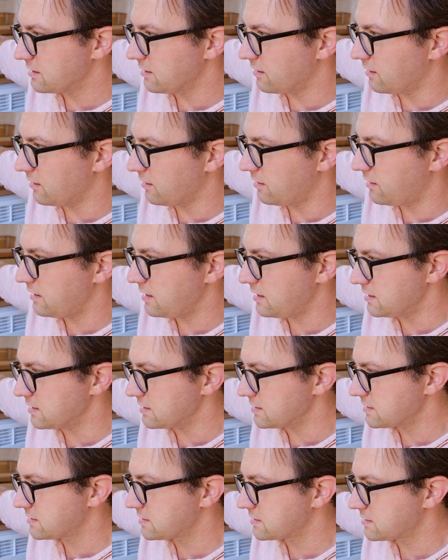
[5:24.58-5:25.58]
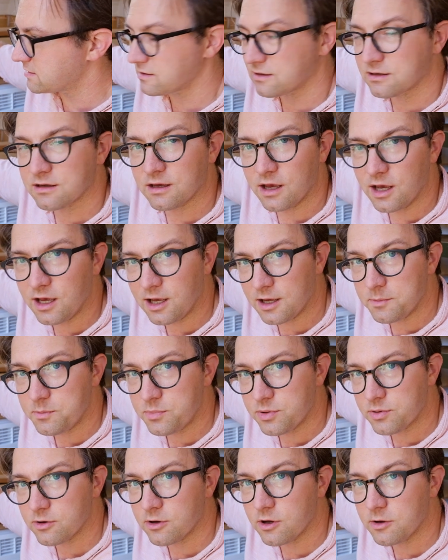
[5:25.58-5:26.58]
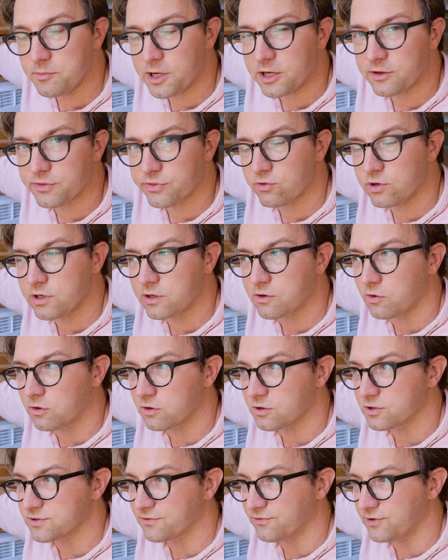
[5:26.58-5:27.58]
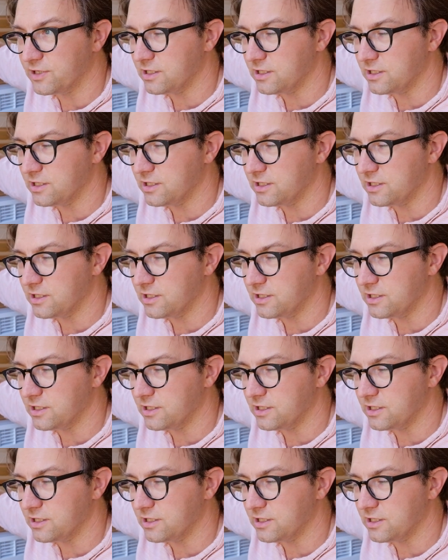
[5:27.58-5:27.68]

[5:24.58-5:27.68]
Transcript: this up about 3/4 of an